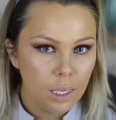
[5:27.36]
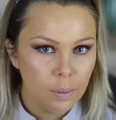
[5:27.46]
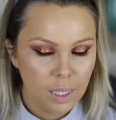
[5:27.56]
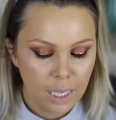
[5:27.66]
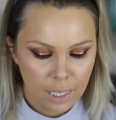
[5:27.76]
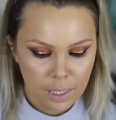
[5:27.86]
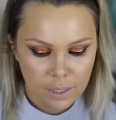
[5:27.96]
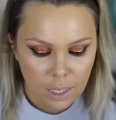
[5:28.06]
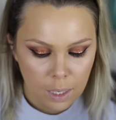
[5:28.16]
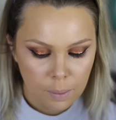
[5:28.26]
Now I'm taking
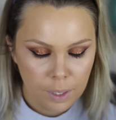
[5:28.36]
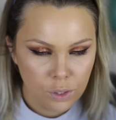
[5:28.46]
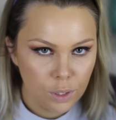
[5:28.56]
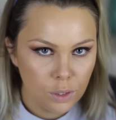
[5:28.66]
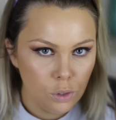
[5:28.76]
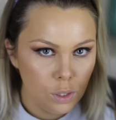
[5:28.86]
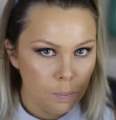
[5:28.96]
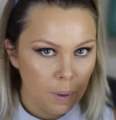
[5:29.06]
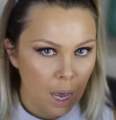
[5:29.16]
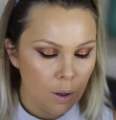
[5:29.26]
some
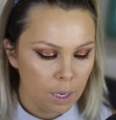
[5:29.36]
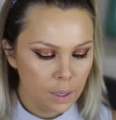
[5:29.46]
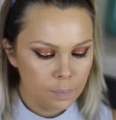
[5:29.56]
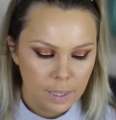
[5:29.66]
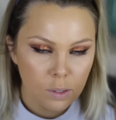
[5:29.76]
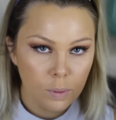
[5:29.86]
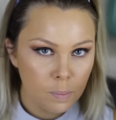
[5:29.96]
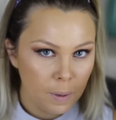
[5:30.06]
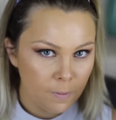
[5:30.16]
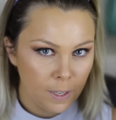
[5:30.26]
translucent powder. This
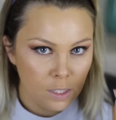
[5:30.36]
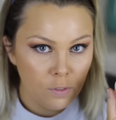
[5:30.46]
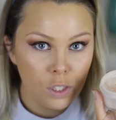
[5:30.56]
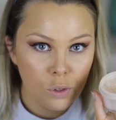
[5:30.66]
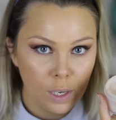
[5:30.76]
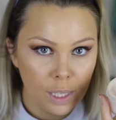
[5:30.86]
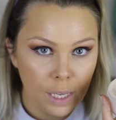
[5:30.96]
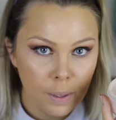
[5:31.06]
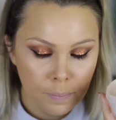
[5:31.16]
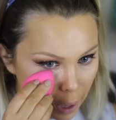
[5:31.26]
one's by Face of
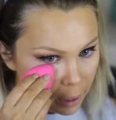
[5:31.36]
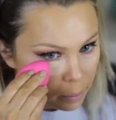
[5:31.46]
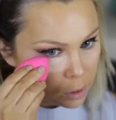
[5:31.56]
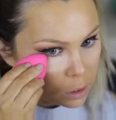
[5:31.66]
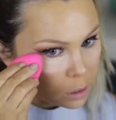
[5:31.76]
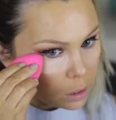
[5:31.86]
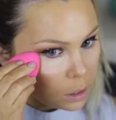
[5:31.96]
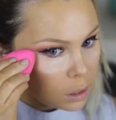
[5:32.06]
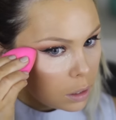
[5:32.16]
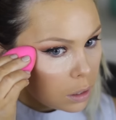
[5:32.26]
Australia. And I'm just
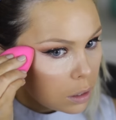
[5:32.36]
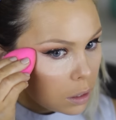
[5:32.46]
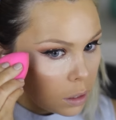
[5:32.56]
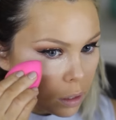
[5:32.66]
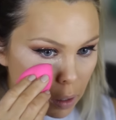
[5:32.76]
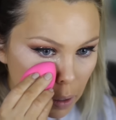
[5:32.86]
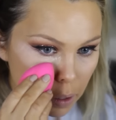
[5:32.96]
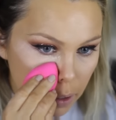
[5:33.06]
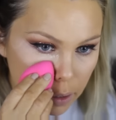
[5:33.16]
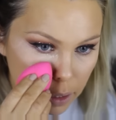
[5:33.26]
gonna
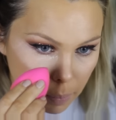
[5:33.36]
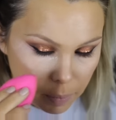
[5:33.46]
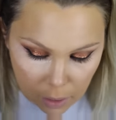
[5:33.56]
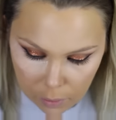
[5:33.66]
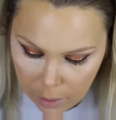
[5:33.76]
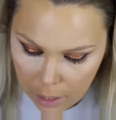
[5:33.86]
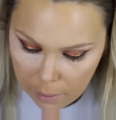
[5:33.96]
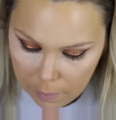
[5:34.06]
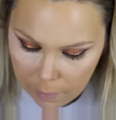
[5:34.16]
dab that on there.